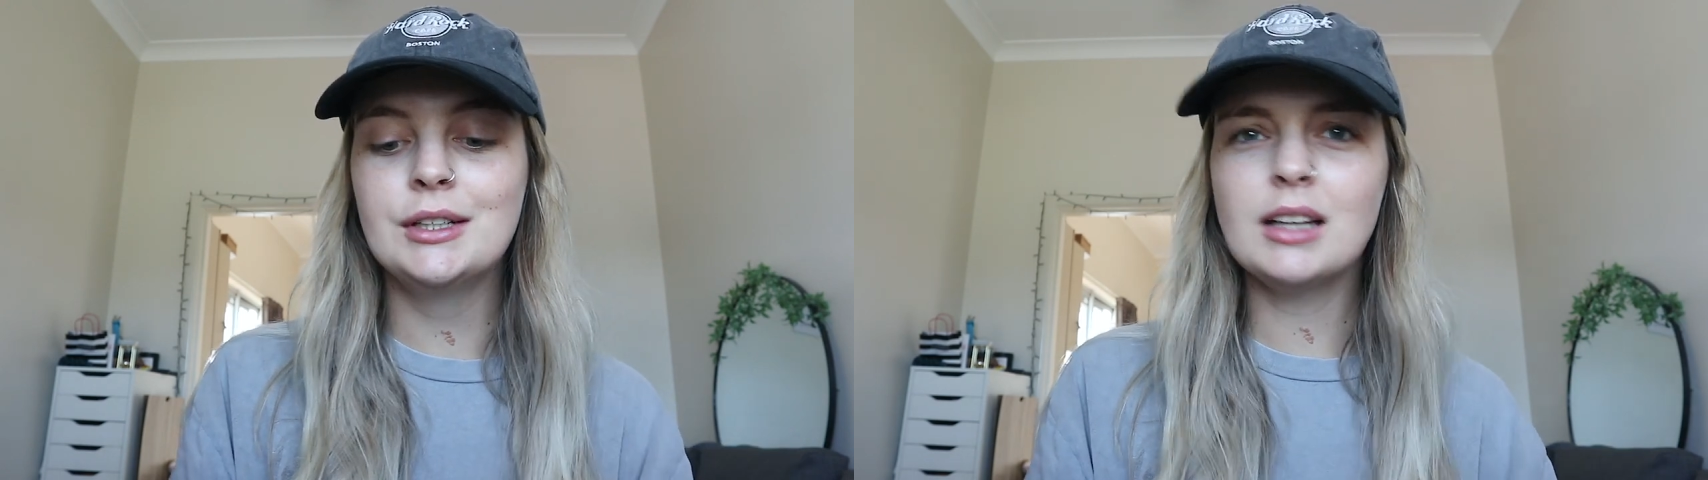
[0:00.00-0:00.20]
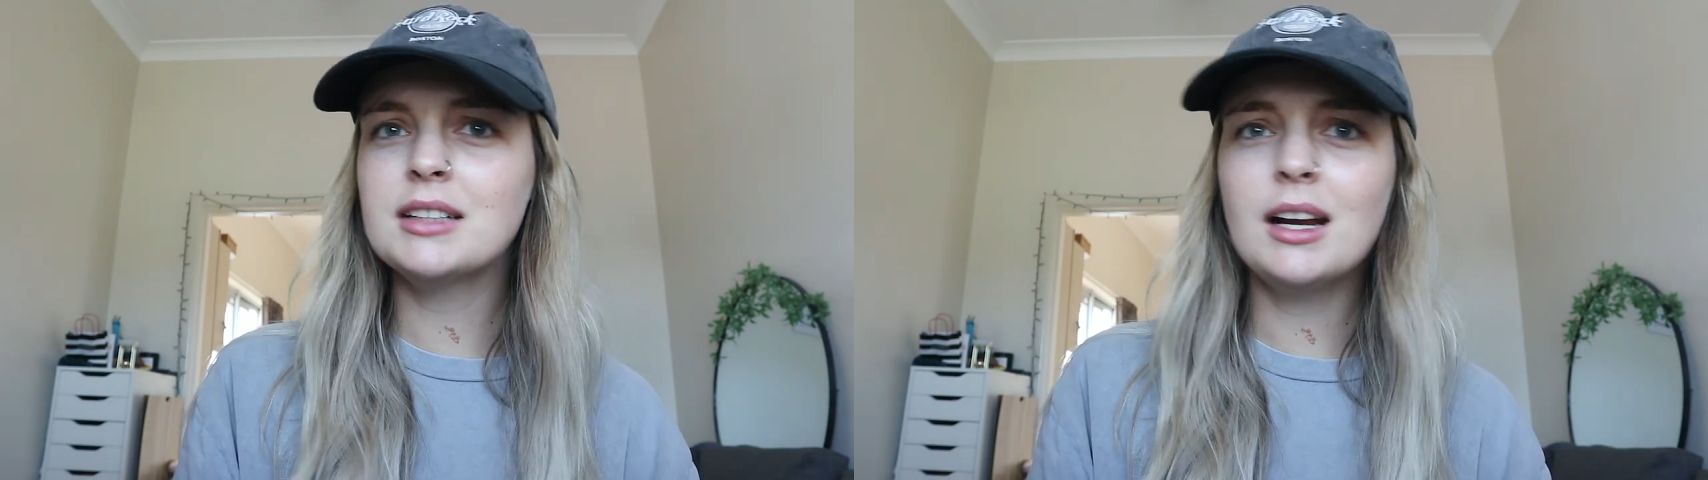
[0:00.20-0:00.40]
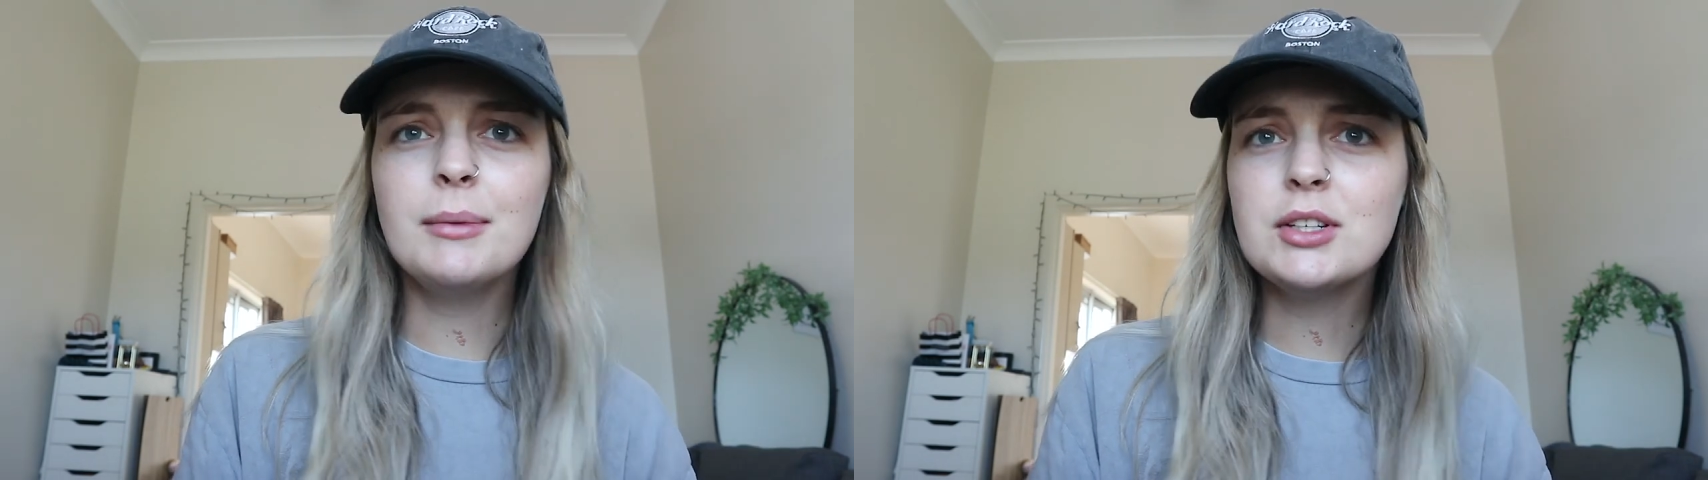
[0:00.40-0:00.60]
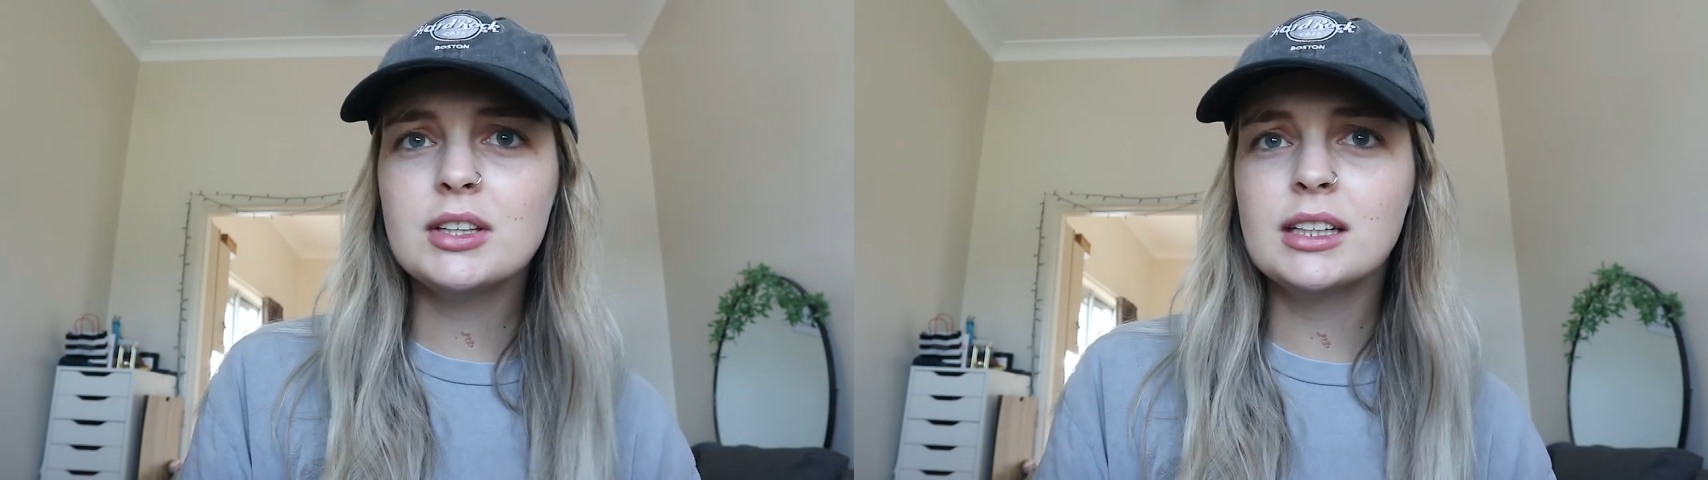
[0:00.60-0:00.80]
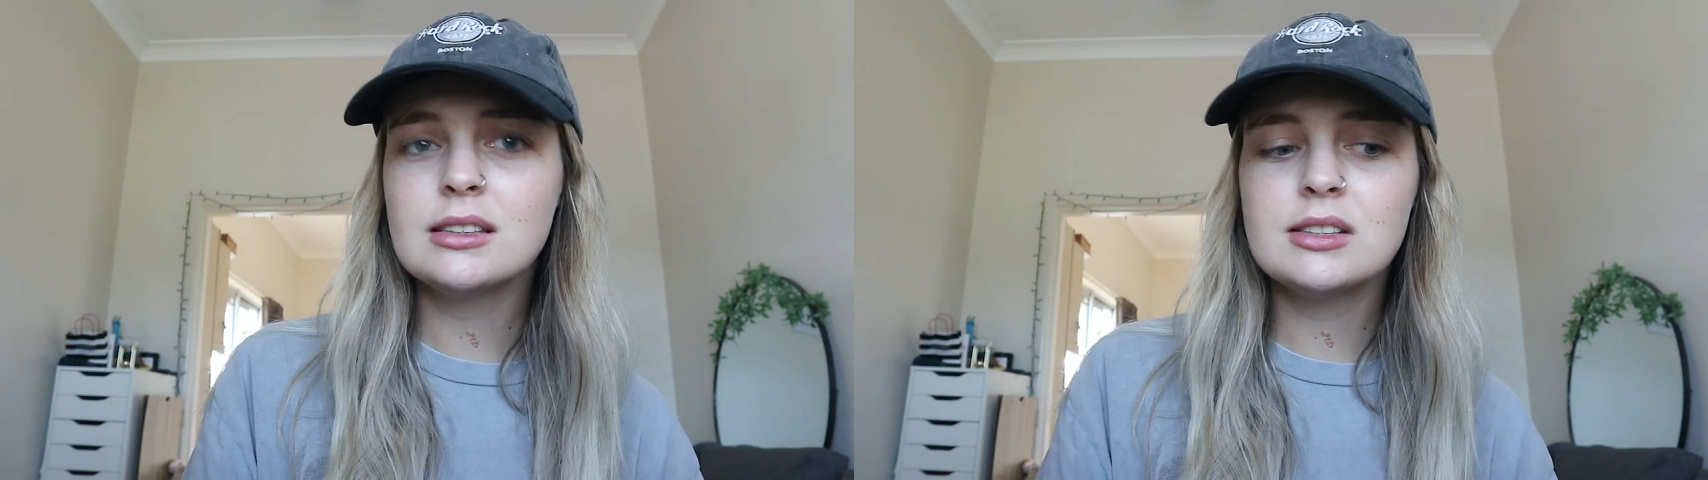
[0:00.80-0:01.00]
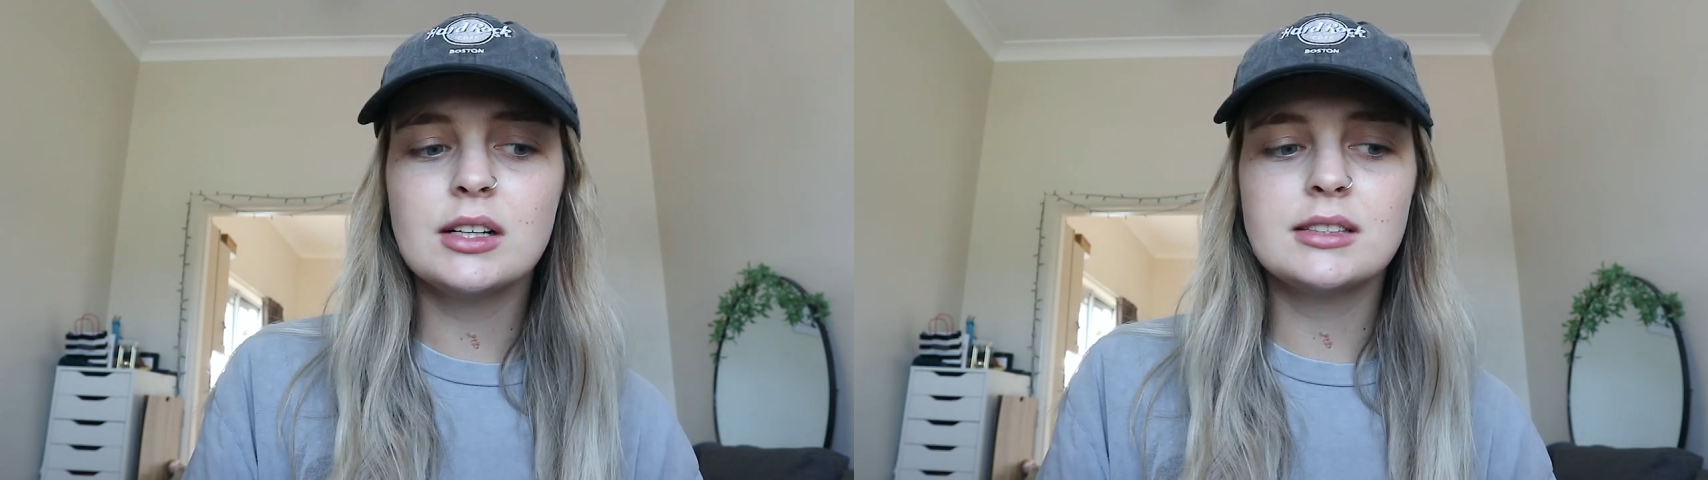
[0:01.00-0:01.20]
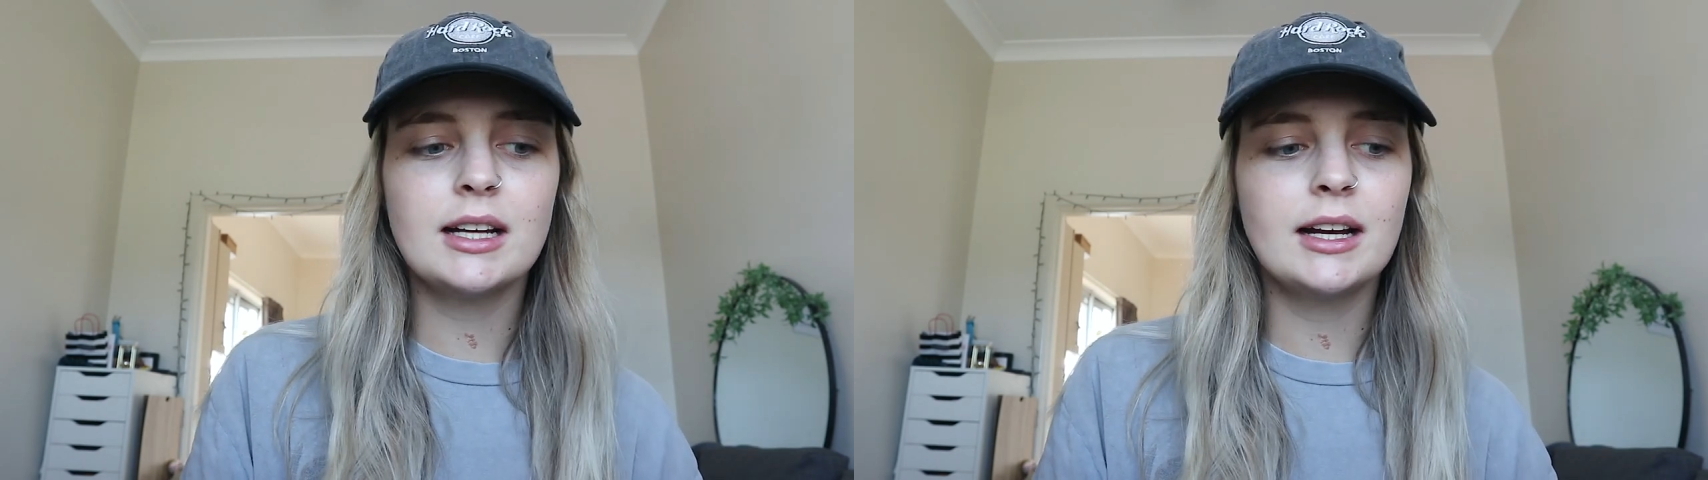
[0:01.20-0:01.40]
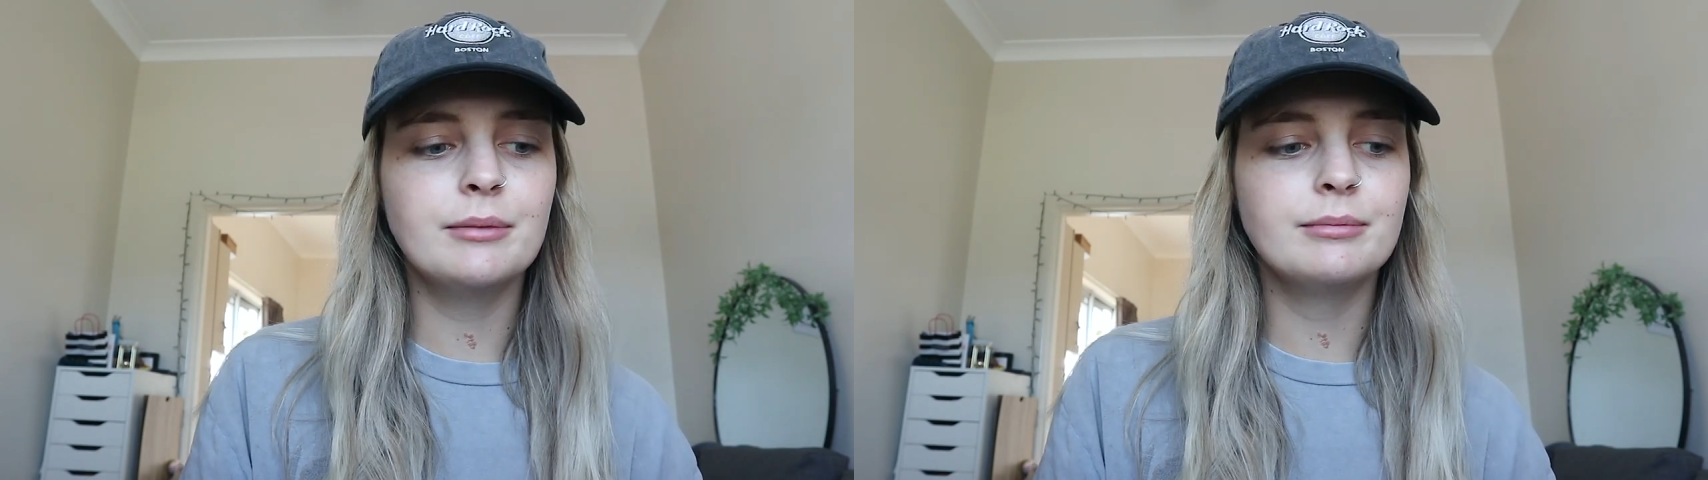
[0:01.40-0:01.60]
Did I mention that it's
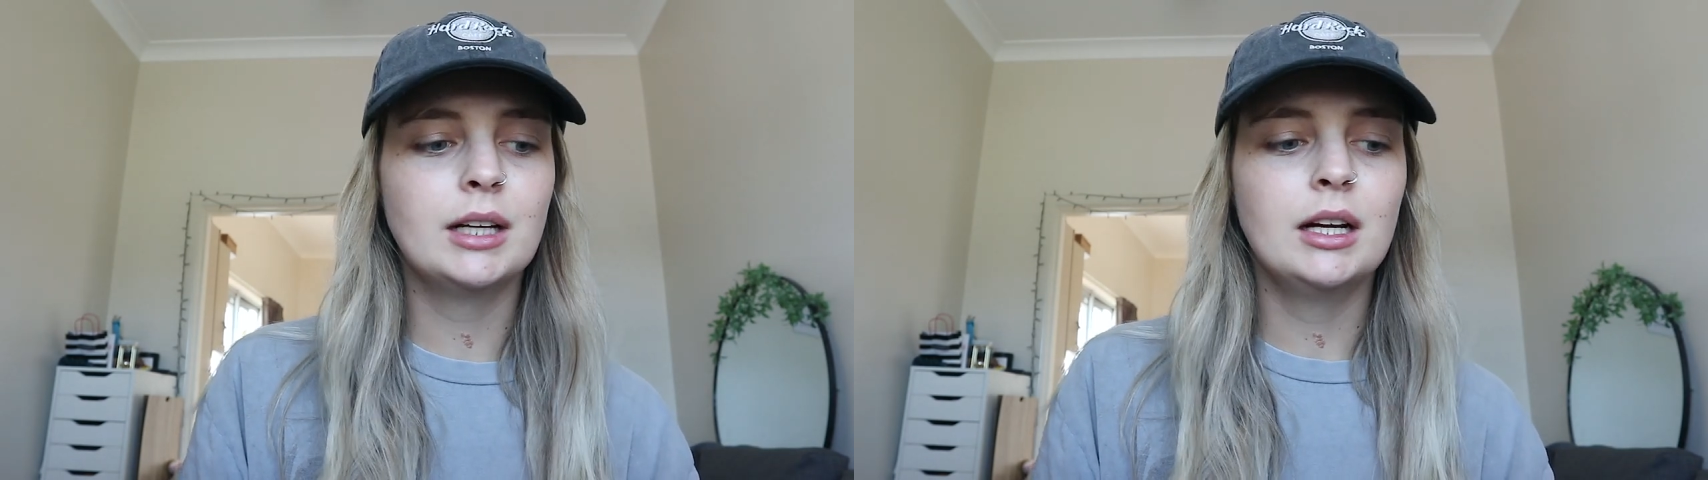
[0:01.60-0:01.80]
Thursday?